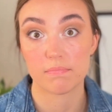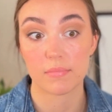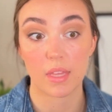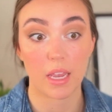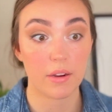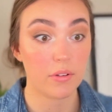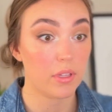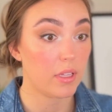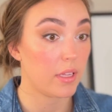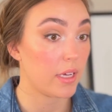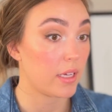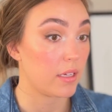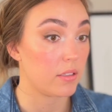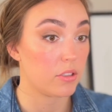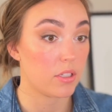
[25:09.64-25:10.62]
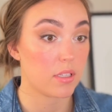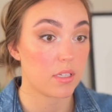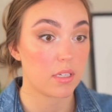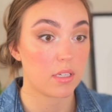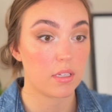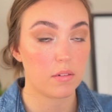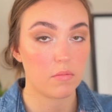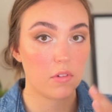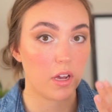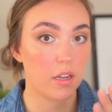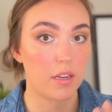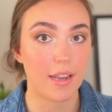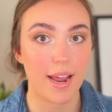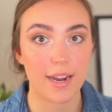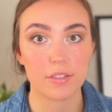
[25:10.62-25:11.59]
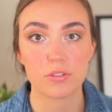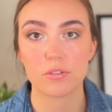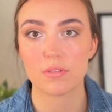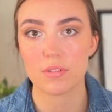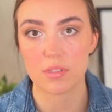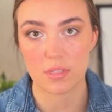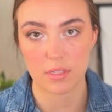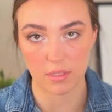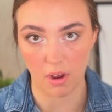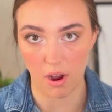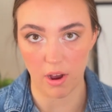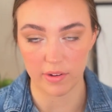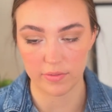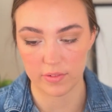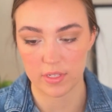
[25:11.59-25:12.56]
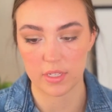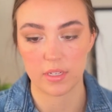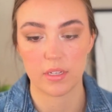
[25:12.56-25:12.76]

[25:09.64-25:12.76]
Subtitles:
I really like it. Just a natural, soft